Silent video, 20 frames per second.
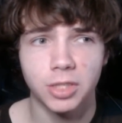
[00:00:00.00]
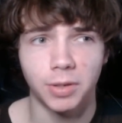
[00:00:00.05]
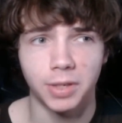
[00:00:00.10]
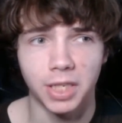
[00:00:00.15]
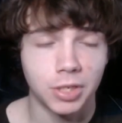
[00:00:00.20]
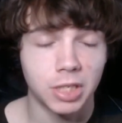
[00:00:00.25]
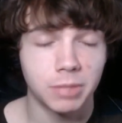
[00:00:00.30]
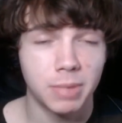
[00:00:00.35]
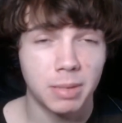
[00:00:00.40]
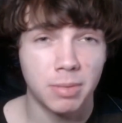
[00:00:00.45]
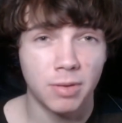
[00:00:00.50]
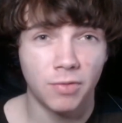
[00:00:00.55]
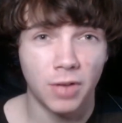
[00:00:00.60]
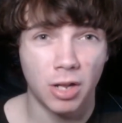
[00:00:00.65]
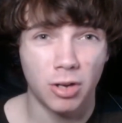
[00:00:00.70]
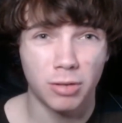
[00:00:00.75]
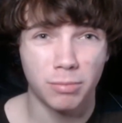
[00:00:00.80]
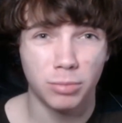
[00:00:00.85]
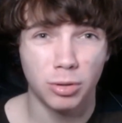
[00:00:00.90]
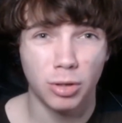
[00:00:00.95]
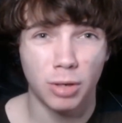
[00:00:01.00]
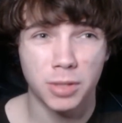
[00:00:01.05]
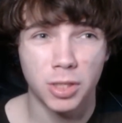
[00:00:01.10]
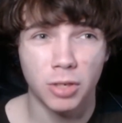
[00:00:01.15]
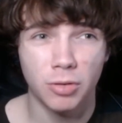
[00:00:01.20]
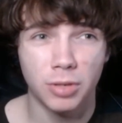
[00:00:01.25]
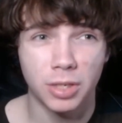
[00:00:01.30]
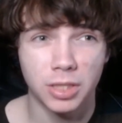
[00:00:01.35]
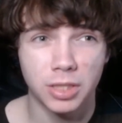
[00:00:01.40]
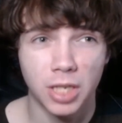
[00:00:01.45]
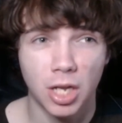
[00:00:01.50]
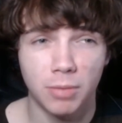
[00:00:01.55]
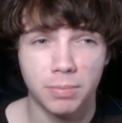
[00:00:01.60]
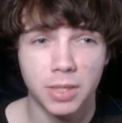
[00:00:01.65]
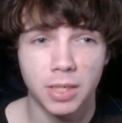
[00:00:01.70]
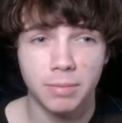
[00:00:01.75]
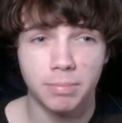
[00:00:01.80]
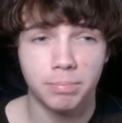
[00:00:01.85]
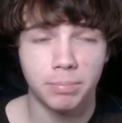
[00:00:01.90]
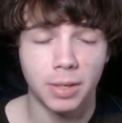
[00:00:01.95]
So I guess maybe Valorant blew up too, and it's
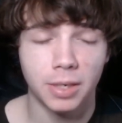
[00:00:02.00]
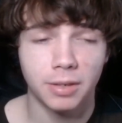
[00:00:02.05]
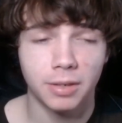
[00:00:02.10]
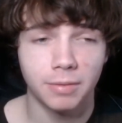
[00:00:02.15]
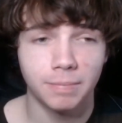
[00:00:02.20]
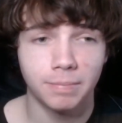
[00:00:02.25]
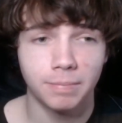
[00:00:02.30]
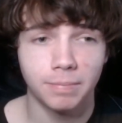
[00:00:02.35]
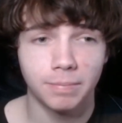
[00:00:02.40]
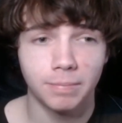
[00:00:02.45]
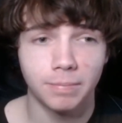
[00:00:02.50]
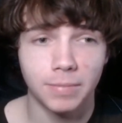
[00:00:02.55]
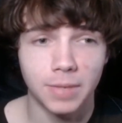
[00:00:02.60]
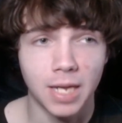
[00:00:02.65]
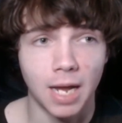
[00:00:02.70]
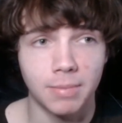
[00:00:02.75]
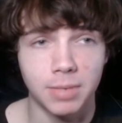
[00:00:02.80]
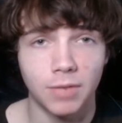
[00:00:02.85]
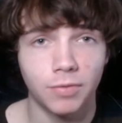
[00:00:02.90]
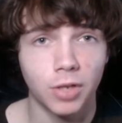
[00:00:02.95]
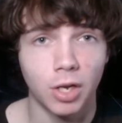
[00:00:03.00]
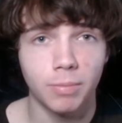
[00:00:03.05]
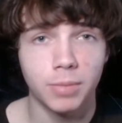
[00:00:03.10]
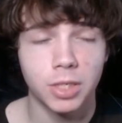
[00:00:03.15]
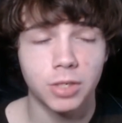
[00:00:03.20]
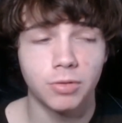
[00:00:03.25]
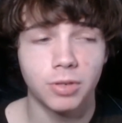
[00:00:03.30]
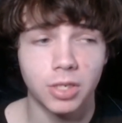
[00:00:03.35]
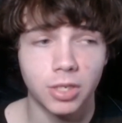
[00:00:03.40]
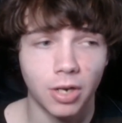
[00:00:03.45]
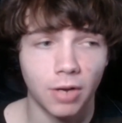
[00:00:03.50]
helped it. But yeah, I'm definitely open to it.